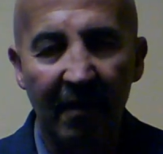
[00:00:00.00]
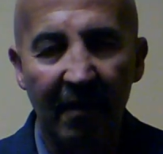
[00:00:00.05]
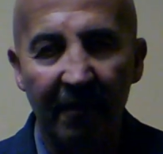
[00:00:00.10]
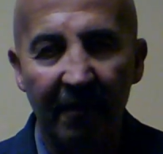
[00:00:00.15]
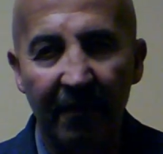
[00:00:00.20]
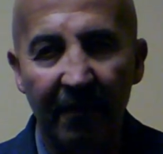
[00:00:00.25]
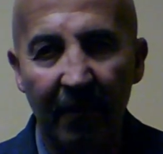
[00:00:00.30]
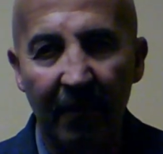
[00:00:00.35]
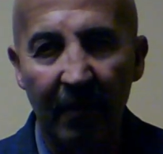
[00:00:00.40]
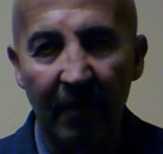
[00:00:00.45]

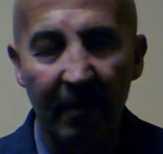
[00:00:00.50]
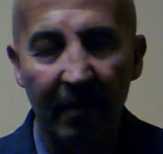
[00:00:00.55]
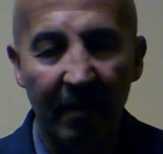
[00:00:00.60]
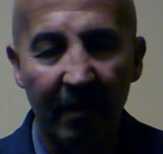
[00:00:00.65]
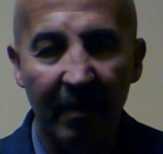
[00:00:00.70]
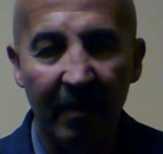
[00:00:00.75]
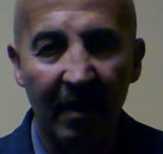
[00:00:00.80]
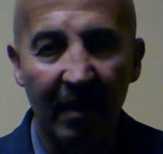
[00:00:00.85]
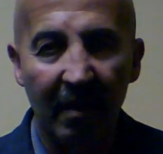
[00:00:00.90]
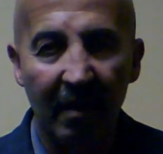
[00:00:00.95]
for
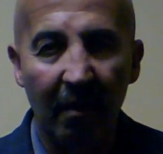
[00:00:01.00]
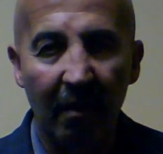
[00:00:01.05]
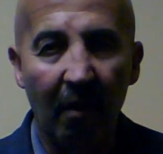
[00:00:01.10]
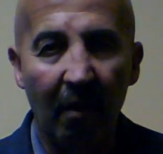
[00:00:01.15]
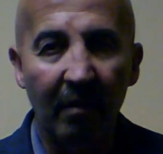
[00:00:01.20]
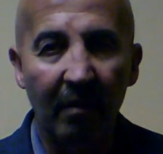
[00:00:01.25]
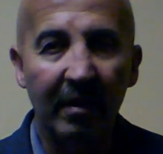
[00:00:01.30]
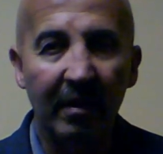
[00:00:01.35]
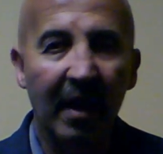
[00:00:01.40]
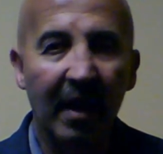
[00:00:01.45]
a
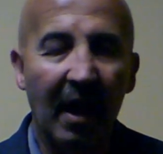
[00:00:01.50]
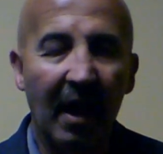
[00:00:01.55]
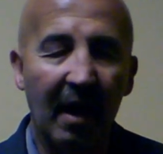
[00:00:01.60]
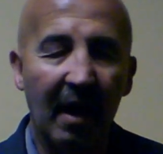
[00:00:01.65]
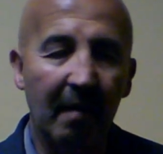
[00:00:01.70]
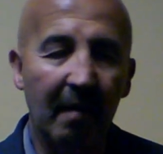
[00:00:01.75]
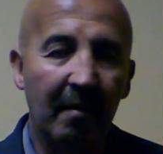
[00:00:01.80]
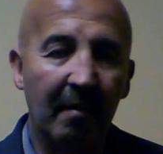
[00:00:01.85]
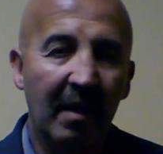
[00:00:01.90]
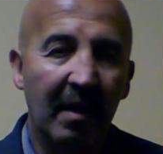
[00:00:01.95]
long time,
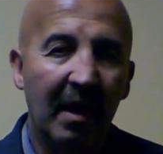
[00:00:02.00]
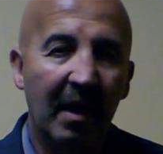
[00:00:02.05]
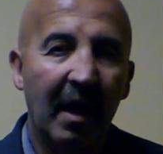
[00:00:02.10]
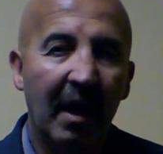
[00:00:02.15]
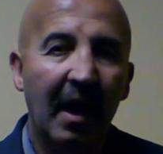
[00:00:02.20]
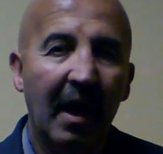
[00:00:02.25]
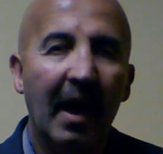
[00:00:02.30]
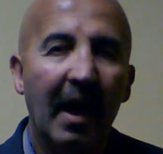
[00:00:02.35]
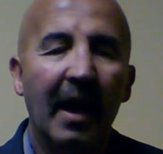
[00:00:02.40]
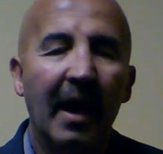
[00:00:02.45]

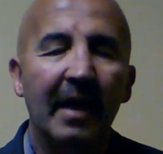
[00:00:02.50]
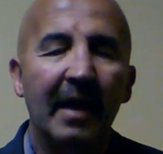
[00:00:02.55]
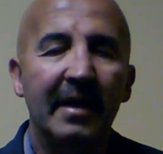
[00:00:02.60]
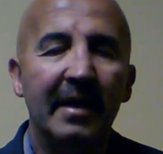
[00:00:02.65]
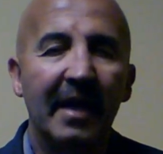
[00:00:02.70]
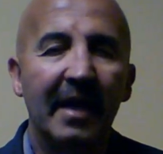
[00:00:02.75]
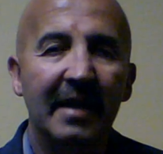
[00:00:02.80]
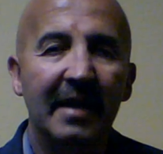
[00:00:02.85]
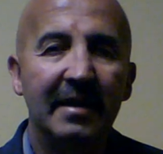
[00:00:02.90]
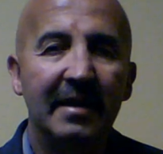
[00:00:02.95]
and
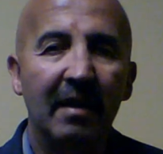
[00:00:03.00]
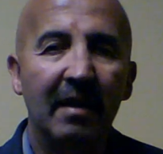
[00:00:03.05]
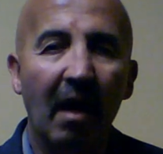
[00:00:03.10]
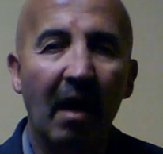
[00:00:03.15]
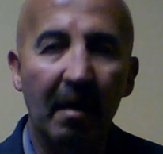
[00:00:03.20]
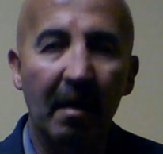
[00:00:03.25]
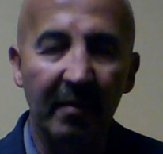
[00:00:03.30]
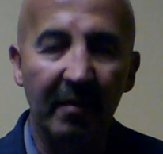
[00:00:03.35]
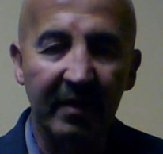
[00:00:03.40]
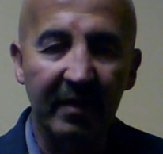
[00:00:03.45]
that's
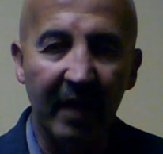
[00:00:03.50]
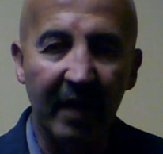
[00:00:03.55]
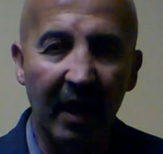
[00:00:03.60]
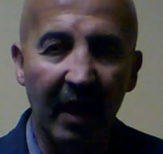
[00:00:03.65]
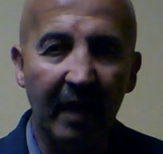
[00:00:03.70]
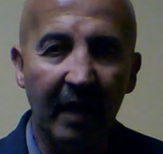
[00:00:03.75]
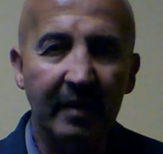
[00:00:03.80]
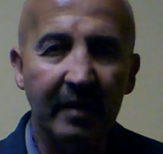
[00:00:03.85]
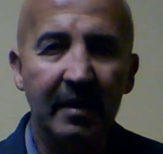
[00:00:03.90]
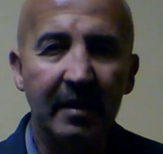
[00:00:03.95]
carbon
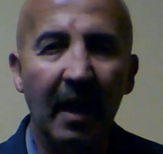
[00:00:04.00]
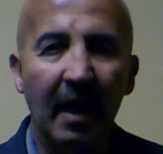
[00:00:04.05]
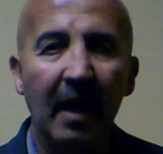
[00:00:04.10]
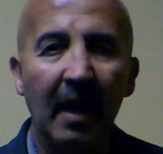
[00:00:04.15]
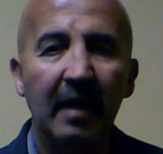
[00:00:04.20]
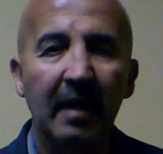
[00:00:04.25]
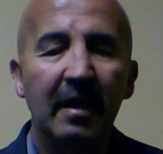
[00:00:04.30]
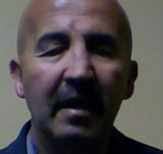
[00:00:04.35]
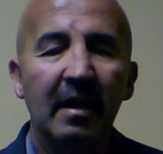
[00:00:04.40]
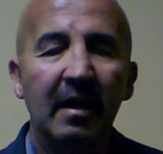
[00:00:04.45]
dioxide
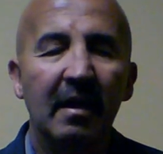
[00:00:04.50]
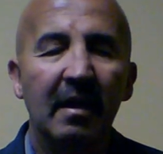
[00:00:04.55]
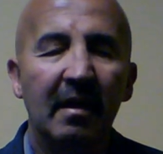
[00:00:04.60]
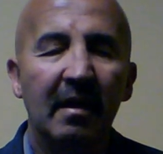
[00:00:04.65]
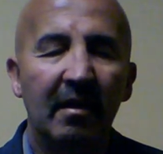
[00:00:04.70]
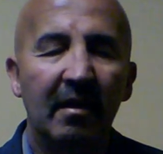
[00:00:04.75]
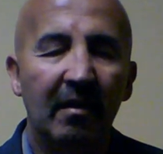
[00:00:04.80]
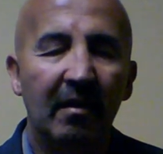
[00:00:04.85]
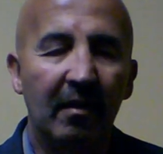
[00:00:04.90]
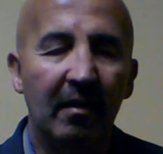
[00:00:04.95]

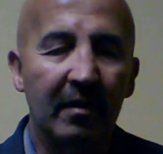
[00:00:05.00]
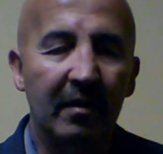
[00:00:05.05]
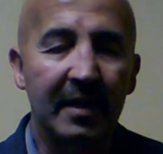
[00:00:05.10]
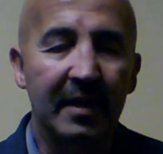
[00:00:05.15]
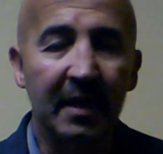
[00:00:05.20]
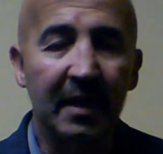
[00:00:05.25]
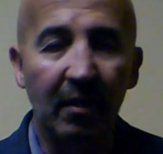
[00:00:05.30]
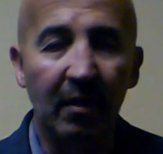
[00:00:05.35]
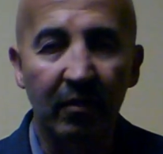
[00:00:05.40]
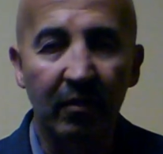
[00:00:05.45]
or
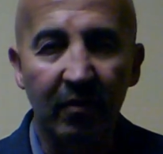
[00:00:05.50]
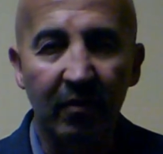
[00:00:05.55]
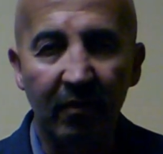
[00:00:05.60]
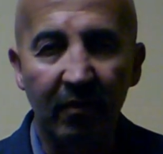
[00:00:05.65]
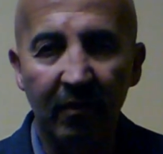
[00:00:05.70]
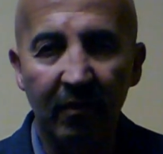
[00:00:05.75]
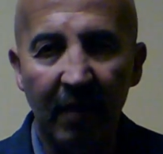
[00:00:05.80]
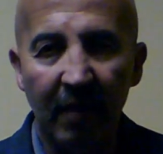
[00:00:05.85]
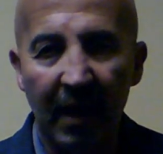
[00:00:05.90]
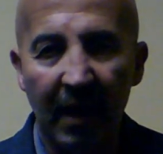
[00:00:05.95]
CO2.
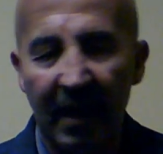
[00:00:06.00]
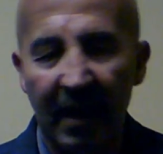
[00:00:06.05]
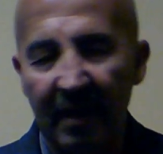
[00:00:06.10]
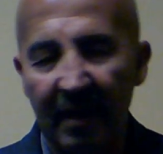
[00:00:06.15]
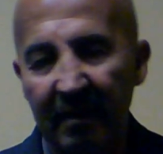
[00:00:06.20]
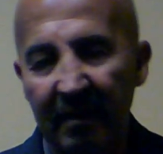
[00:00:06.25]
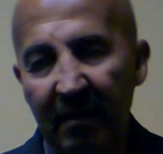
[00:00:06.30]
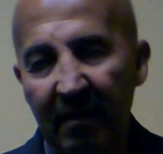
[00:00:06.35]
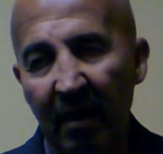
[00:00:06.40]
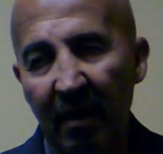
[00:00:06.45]
And
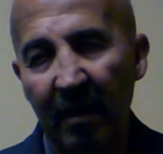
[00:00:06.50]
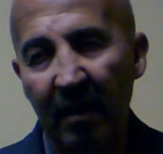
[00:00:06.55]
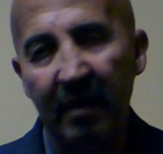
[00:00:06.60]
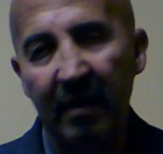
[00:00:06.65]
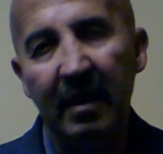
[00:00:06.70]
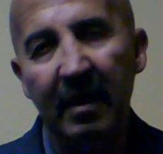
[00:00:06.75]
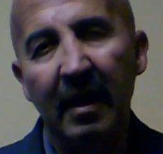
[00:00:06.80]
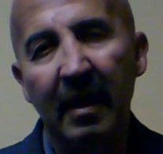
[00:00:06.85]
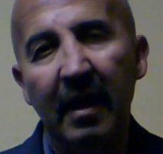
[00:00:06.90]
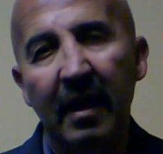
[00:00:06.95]

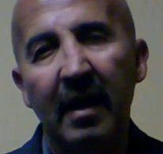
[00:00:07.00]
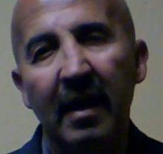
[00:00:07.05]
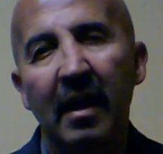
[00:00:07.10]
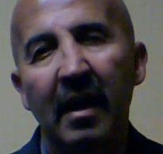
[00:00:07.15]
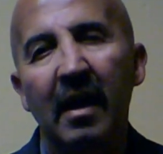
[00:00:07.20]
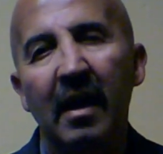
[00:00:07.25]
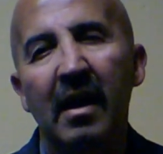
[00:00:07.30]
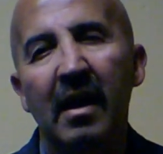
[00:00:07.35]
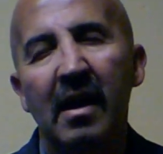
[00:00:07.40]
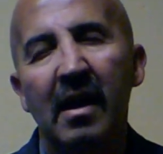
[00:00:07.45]
currently
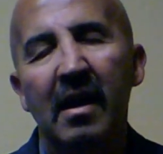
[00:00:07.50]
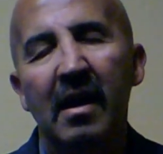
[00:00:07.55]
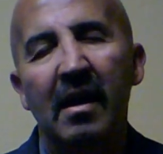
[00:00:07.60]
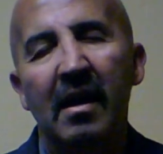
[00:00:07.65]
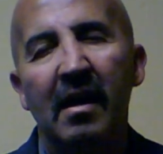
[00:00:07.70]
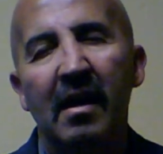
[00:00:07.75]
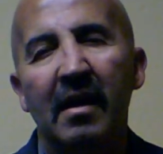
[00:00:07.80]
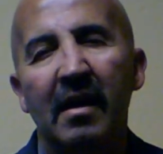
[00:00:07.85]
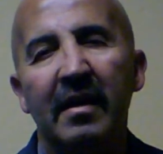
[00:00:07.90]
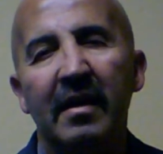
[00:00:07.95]

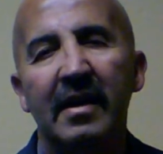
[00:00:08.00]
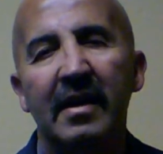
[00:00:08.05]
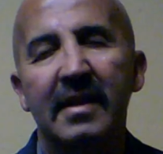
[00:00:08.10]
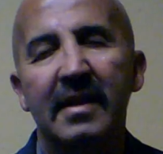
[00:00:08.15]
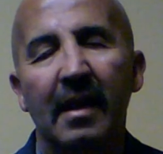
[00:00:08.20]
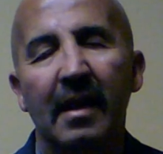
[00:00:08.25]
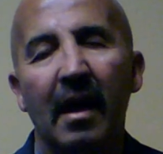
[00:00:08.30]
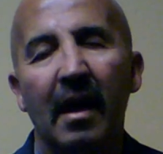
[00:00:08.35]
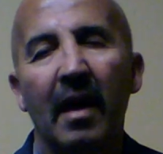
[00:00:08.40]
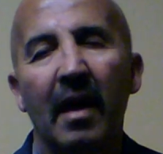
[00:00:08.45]
there's a
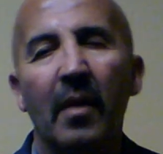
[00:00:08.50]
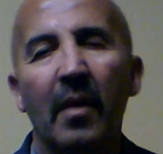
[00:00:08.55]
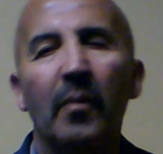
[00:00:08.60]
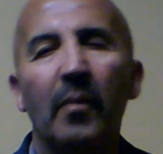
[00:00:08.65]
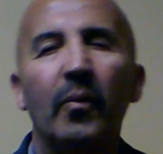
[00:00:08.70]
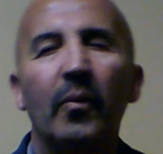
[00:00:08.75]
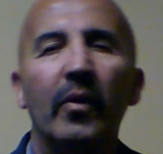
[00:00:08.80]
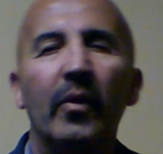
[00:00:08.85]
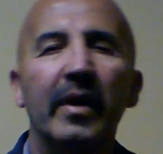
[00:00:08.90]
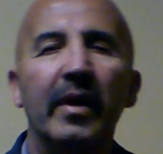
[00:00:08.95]
lot of
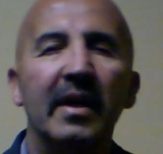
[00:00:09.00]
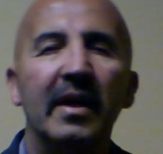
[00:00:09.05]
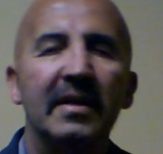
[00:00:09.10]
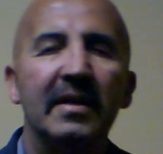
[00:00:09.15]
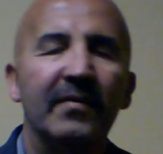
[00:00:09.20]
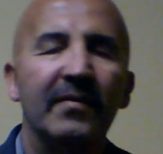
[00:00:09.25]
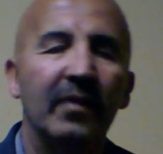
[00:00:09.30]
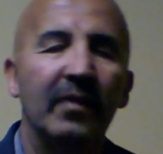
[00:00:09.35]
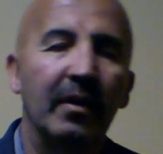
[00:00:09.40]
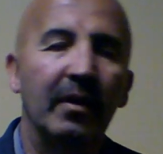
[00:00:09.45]
worries
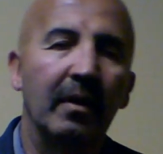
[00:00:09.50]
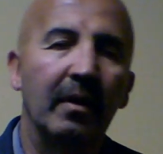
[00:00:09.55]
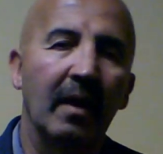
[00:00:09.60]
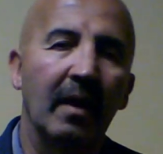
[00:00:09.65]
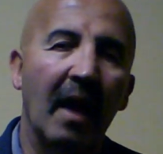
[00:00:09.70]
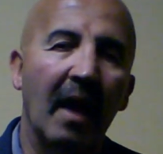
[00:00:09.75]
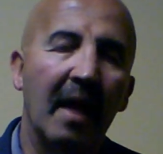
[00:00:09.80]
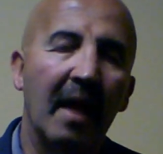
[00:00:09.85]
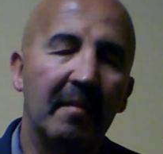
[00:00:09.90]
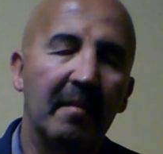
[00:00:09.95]
for
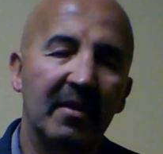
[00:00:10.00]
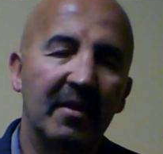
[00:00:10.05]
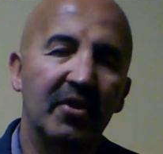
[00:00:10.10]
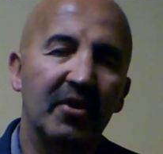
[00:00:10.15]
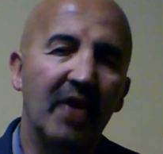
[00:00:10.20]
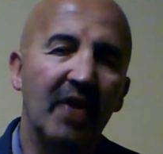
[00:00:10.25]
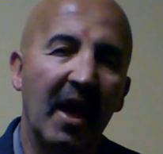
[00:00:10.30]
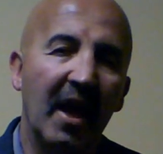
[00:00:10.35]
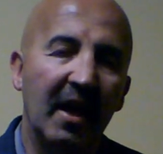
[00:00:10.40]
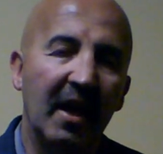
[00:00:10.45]
climate
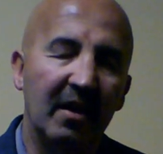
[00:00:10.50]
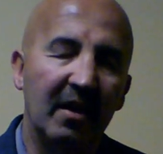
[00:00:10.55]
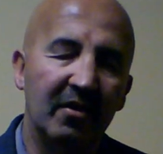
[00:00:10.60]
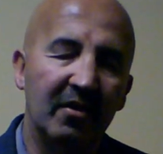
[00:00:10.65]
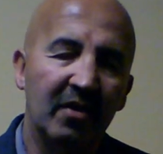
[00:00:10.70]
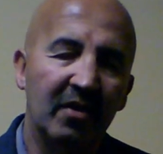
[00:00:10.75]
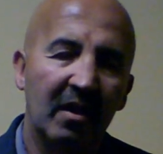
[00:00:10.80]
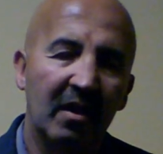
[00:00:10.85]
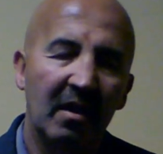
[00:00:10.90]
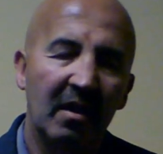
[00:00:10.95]
change,
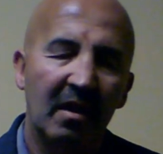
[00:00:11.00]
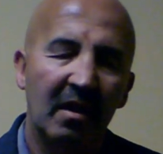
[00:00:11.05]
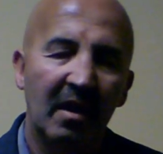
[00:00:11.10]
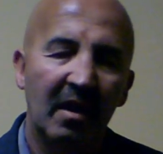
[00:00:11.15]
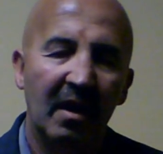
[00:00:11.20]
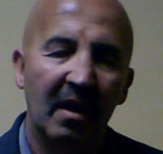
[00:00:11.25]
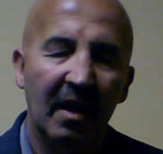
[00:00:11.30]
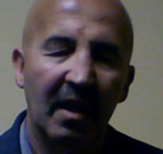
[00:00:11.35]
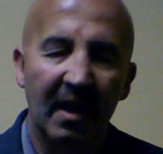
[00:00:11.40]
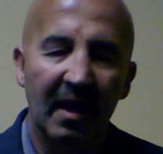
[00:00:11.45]

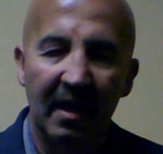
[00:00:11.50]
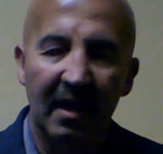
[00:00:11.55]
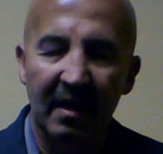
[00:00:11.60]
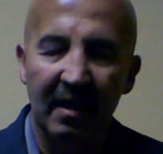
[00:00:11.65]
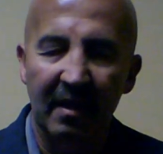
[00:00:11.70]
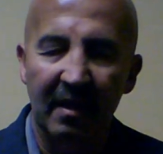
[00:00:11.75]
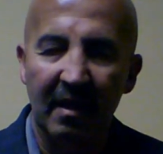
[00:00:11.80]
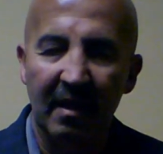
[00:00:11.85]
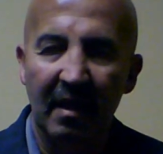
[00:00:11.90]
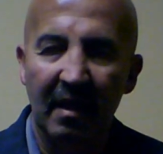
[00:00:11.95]

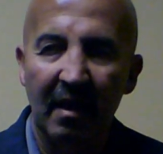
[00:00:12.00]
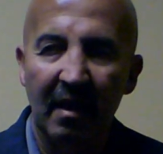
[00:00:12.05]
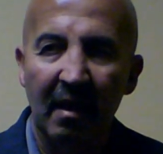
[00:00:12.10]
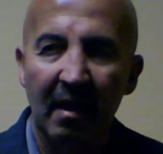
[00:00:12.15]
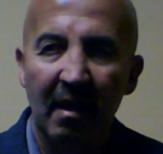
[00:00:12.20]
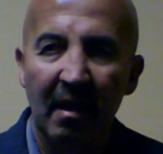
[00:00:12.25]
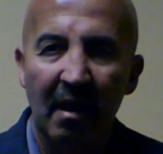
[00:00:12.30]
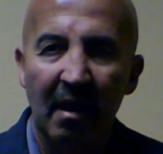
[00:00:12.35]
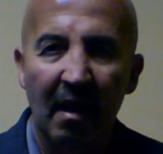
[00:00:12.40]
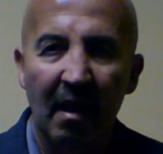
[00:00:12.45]
and
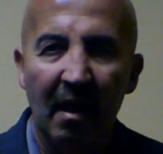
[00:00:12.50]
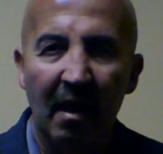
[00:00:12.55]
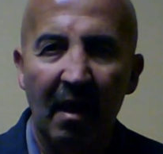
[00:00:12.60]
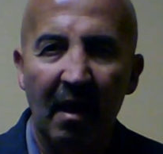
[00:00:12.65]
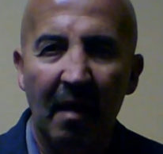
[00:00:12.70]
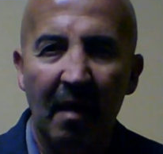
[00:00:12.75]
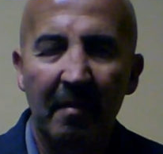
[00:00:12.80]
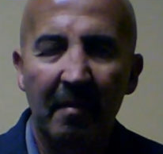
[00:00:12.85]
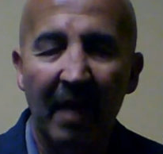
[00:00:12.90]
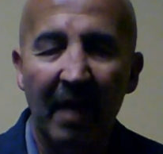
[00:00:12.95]

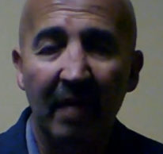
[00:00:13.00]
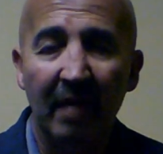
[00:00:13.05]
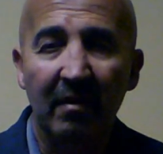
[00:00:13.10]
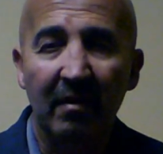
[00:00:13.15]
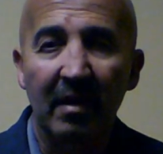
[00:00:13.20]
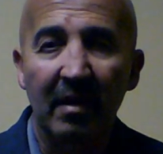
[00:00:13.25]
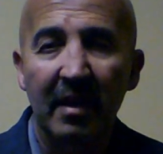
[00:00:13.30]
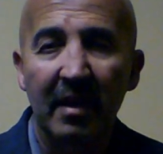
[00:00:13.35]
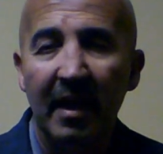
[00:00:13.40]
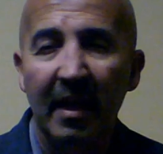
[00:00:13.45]
I'm not
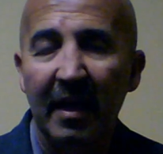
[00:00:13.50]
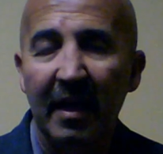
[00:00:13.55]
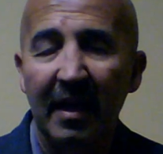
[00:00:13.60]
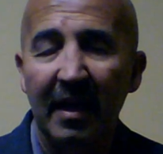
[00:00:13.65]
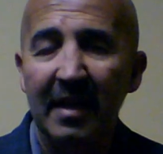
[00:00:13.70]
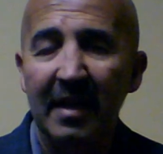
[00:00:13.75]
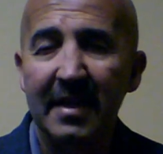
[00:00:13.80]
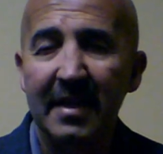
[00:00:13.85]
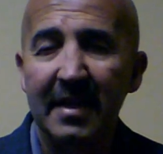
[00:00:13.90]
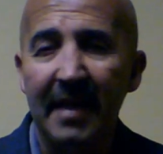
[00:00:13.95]
going to take any
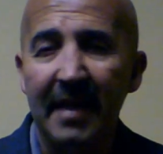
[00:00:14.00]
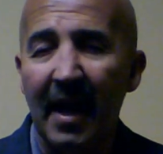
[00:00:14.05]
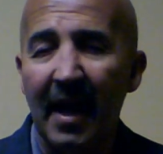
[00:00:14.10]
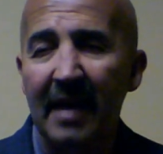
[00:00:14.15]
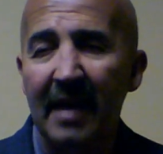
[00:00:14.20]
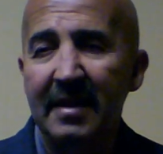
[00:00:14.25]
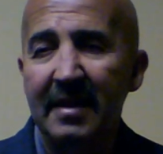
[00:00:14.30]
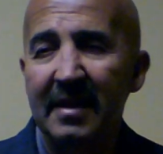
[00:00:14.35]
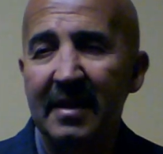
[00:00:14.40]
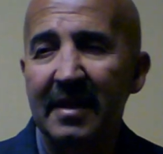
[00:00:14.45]
sides
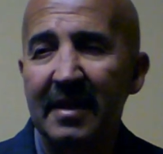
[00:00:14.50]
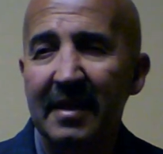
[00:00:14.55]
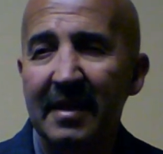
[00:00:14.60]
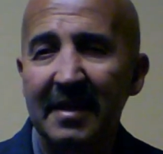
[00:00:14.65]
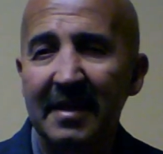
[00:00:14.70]
in this.